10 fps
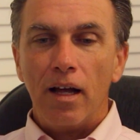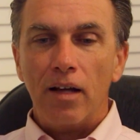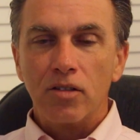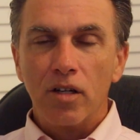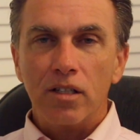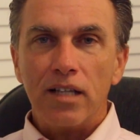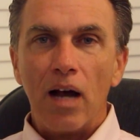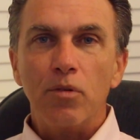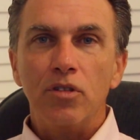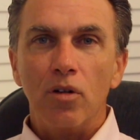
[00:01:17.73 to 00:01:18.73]
As good as I
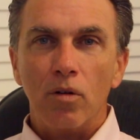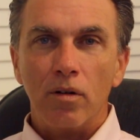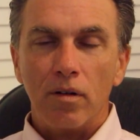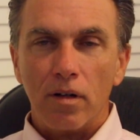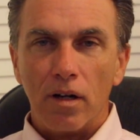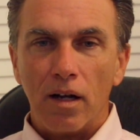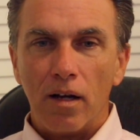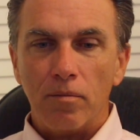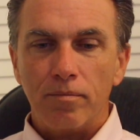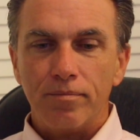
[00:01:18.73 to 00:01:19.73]
was doing,
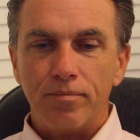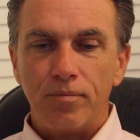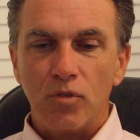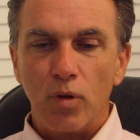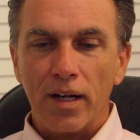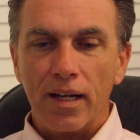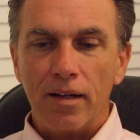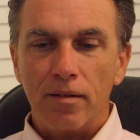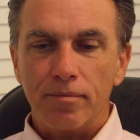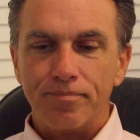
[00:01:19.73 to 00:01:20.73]

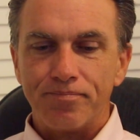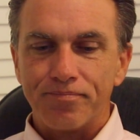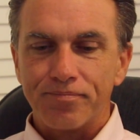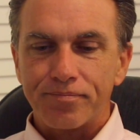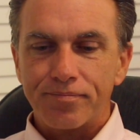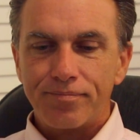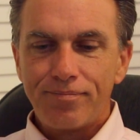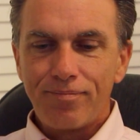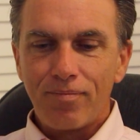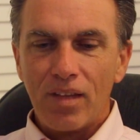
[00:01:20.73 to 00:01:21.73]
drinking,
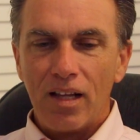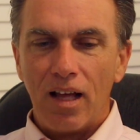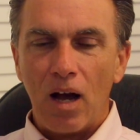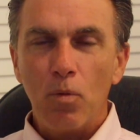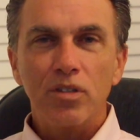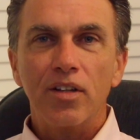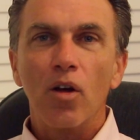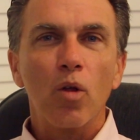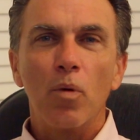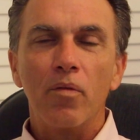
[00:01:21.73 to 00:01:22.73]
I wasn't the
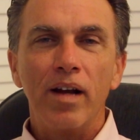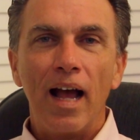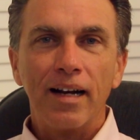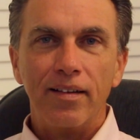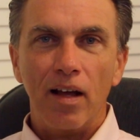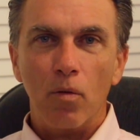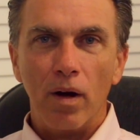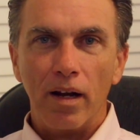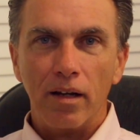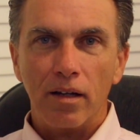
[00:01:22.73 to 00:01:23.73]
only one reacting that way.